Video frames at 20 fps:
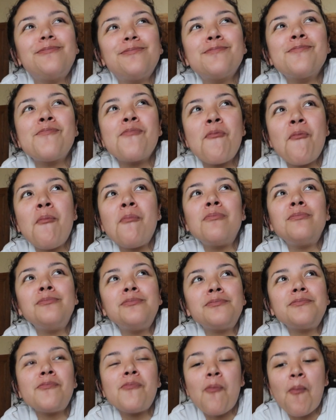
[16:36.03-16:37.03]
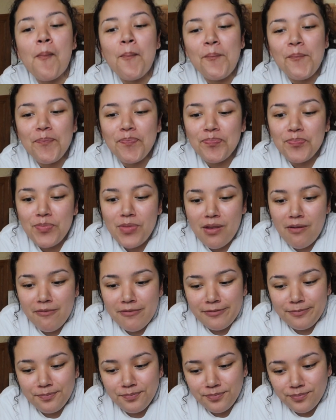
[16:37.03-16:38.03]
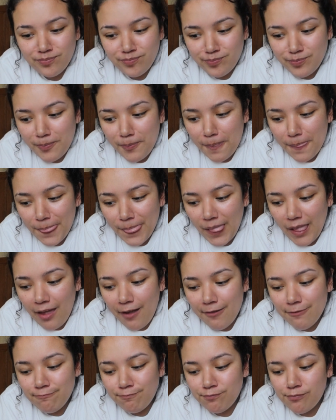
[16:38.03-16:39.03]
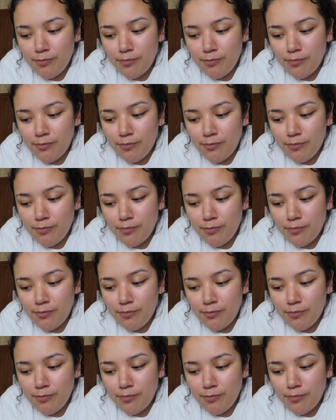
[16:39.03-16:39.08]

Sheesh. That was the first time you made it, so.